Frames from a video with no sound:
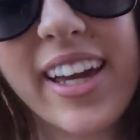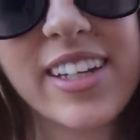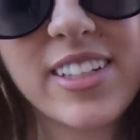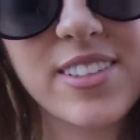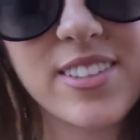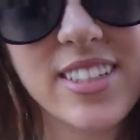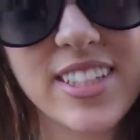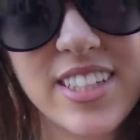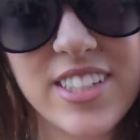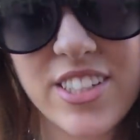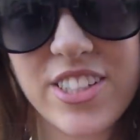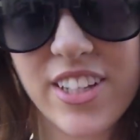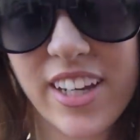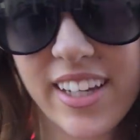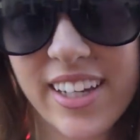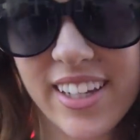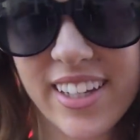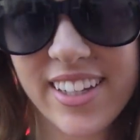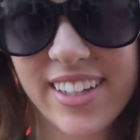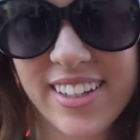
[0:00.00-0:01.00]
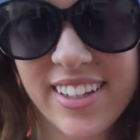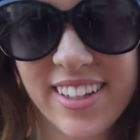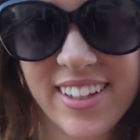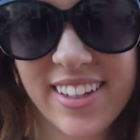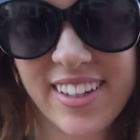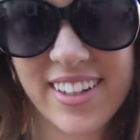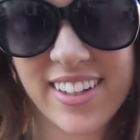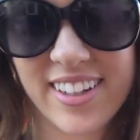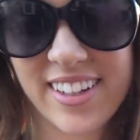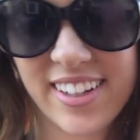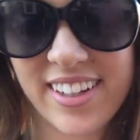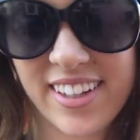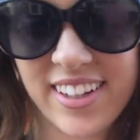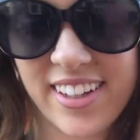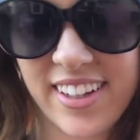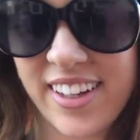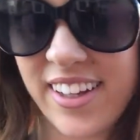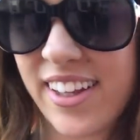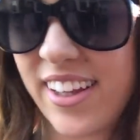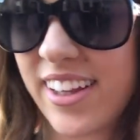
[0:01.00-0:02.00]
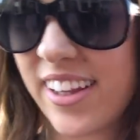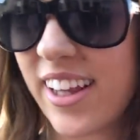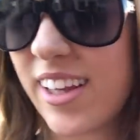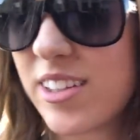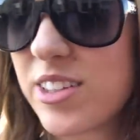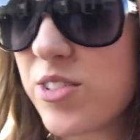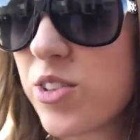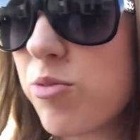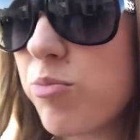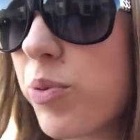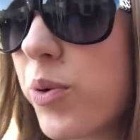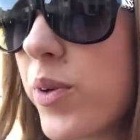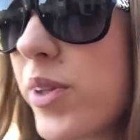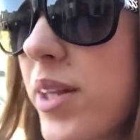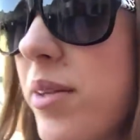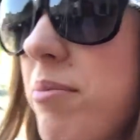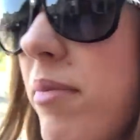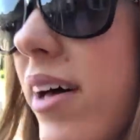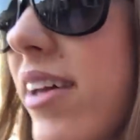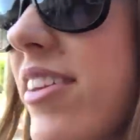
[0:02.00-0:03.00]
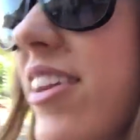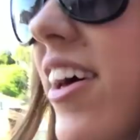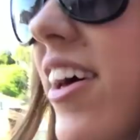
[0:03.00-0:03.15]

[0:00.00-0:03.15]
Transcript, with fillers: and you see it shaking? That was from pulling my